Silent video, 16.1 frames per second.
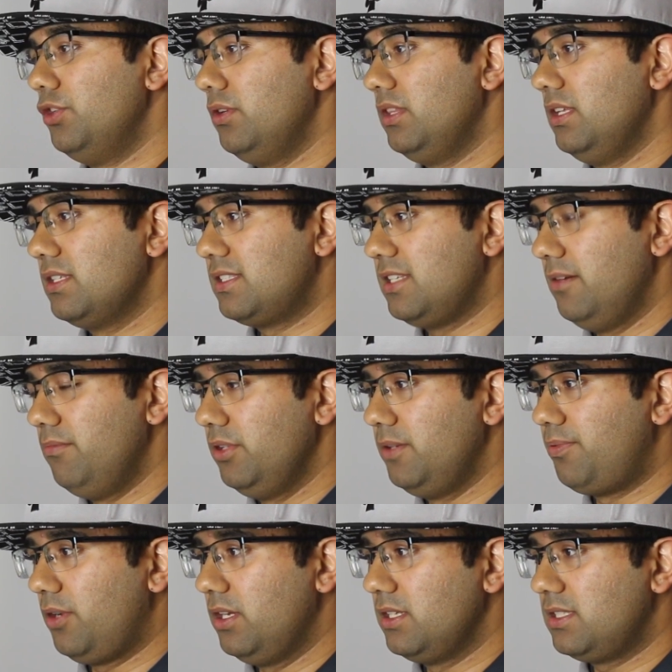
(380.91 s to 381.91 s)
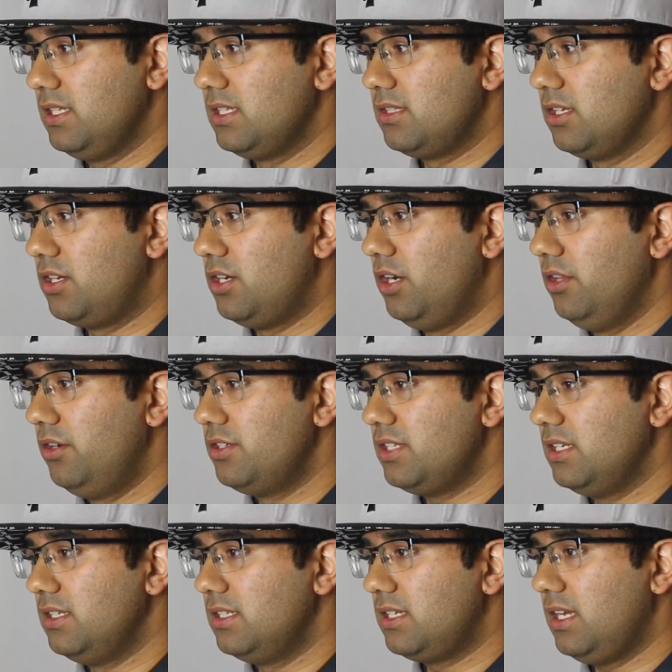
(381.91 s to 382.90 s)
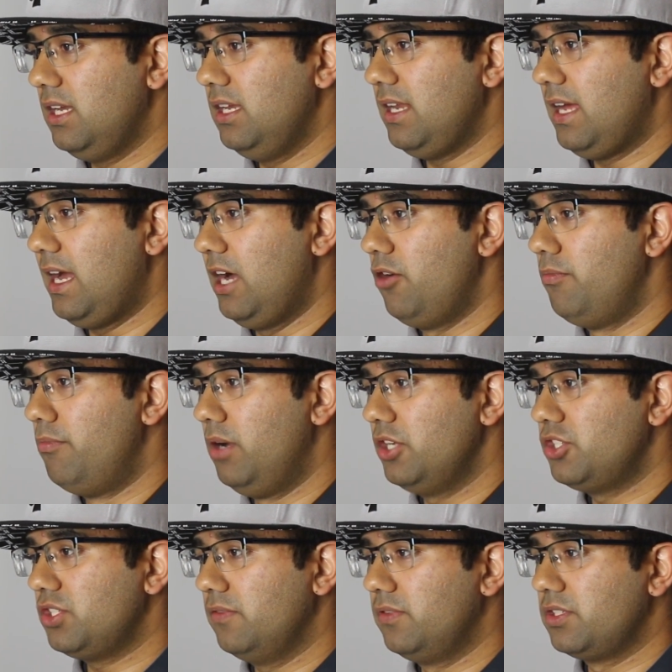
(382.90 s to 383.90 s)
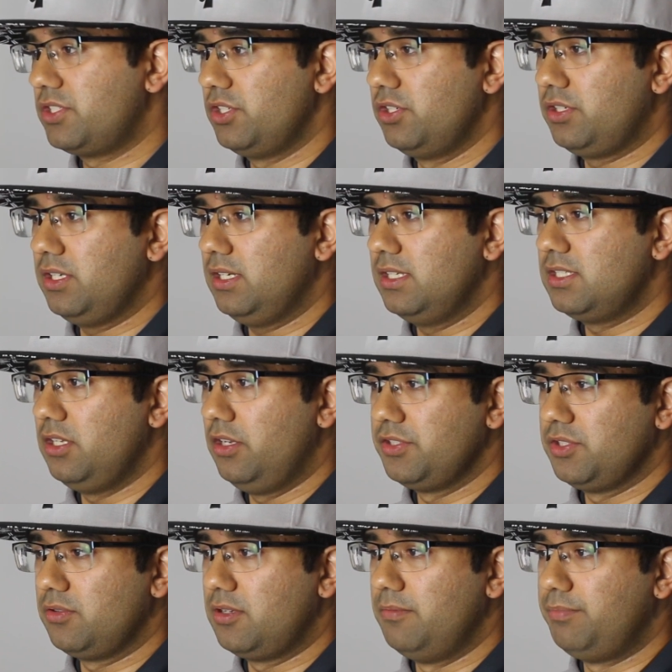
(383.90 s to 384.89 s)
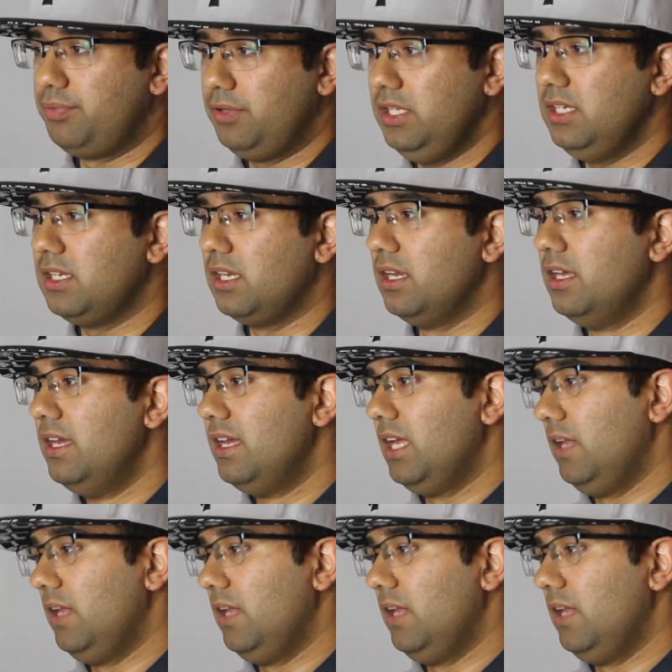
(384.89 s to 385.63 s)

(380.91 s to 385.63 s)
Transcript: During the assembly process, the colors indicate how much of the circuit is also completed,